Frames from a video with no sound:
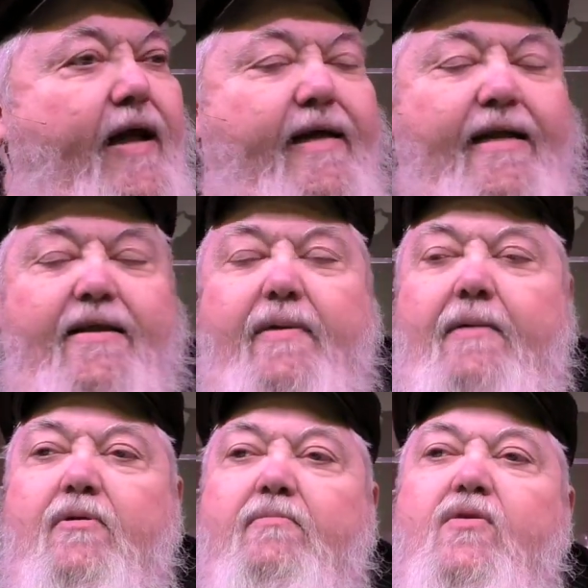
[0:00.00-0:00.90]
I needed to be
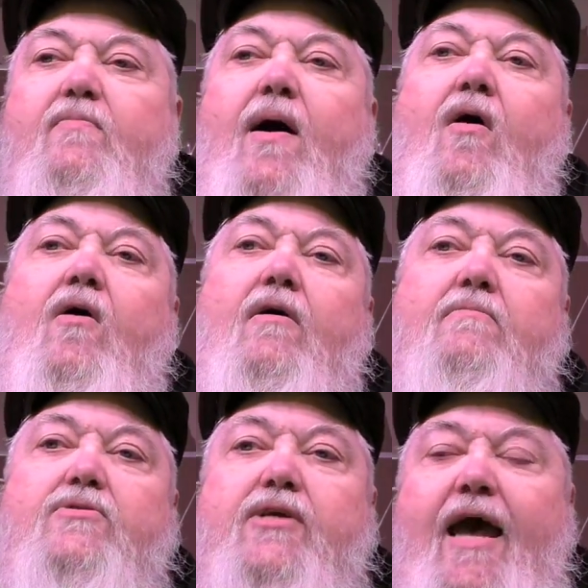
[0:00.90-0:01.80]
able to move my
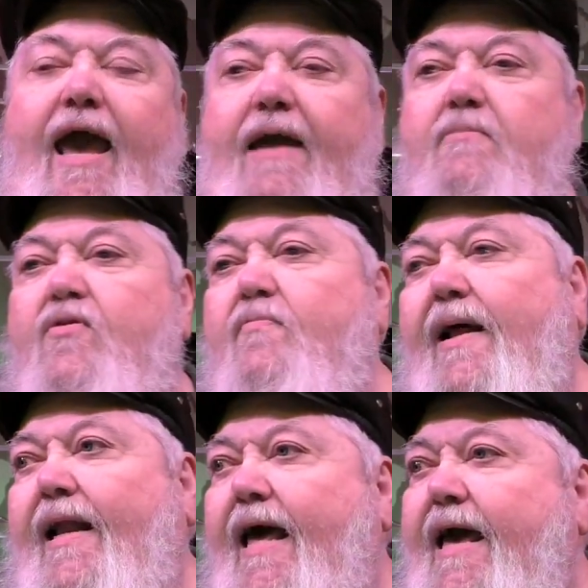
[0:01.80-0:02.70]
arms and move
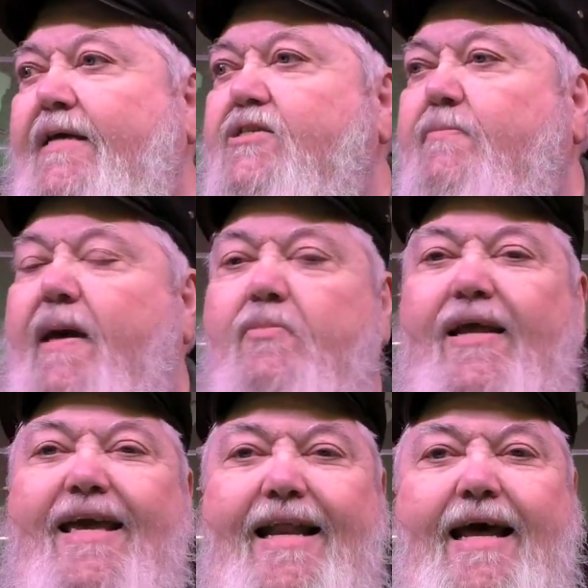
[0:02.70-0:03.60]
my legs and be able
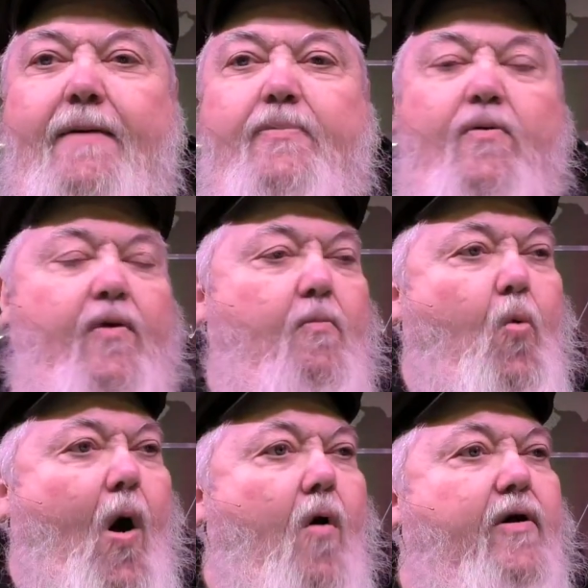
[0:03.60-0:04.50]
to get up and, and
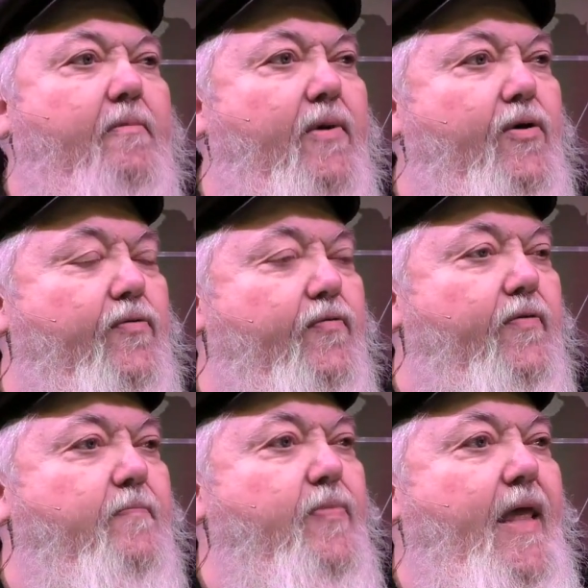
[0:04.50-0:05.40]
walk and move.